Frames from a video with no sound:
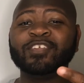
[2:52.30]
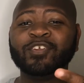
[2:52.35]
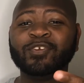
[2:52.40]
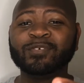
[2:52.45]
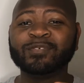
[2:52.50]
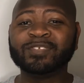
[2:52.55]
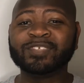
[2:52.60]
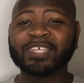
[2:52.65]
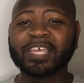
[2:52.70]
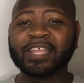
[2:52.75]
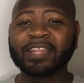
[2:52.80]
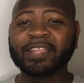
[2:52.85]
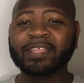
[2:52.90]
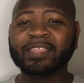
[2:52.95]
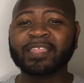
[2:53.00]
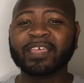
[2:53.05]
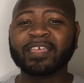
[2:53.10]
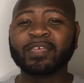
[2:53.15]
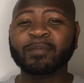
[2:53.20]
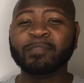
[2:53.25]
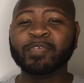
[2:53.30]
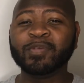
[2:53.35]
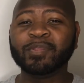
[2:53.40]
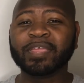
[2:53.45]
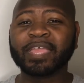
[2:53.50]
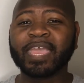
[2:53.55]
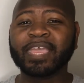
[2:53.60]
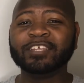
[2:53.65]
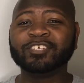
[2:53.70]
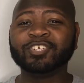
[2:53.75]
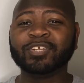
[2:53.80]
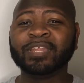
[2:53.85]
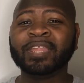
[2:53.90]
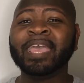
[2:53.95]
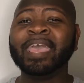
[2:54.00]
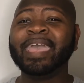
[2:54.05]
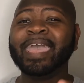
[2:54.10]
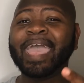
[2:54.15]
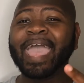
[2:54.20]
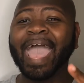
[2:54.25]
you're sending the communication,
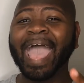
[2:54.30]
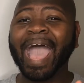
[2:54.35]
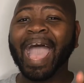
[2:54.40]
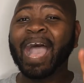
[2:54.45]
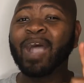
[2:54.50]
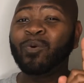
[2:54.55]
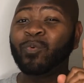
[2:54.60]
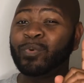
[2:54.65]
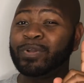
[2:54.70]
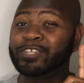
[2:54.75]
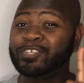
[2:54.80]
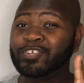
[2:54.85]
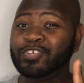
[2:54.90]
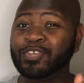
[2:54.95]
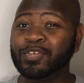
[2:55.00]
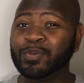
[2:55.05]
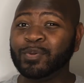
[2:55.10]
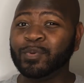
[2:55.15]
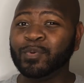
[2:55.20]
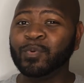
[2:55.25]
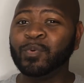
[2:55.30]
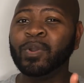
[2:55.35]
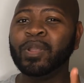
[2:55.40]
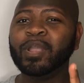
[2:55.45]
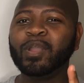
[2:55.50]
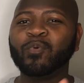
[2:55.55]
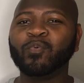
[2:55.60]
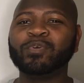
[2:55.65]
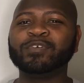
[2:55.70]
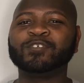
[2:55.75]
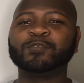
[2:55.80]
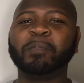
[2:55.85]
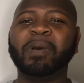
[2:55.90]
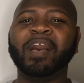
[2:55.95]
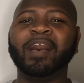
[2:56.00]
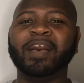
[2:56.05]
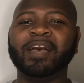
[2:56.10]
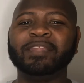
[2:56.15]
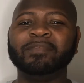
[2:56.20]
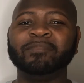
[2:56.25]
how would you
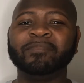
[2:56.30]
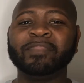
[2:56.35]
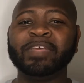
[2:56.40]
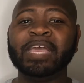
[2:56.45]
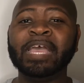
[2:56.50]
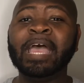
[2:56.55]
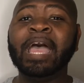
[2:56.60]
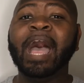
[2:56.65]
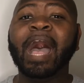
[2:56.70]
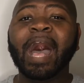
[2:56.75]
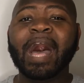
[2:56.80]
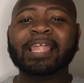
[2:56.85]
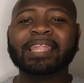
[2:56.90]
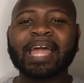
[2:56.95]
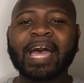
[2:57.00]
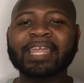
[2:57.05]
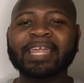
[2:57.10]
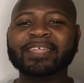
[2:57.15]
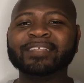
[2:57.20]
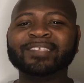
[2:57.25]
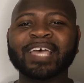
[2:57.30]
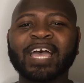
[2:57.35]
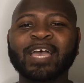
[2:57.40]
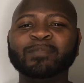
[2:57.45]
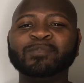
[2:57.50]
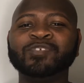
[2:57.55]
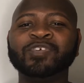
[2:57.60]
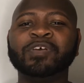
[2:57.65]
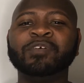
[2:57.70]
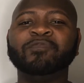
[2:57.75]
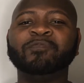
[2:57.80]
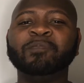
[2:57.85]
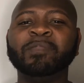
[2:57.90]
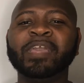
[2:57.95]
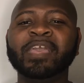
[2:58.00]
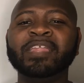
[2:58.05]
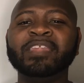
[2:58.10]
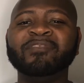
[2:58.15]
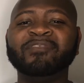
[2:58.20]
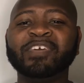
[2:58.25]
respond? A lot of times,
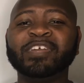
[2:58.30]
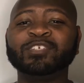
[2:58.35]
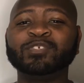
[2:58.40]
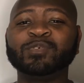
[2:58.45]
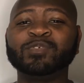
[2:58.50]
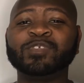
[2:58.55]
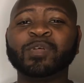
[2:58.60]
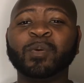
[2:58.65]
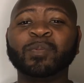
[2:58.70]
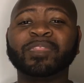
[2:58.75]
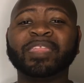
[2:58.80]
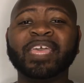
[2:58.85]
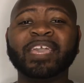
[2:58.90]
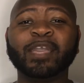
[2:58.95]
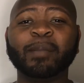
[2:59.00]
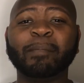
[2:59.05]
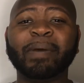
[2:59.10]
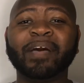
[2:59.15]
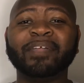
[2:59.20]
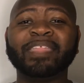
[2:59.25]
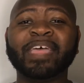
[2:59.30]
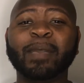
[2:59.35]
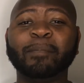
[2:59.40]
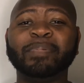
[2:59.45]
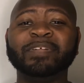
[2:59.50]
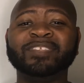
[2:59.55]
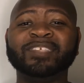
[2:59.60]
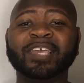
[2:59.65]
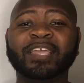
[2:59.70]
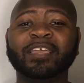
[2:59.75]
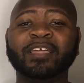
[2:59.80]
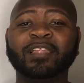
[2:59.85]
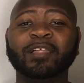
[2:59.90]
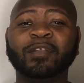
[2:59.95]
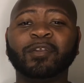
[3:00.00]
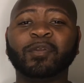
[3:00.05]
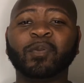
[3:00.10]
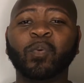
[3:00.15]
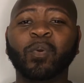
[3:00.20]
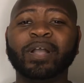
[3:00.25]
individuals don't think about that
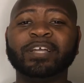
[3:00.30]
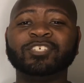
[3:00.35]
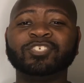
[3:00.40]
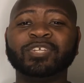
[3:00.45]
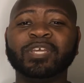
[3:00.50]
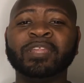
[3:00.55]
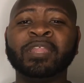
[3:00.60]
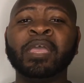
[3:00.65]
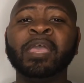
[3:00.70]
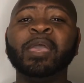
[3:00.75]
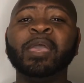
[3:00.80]
particular question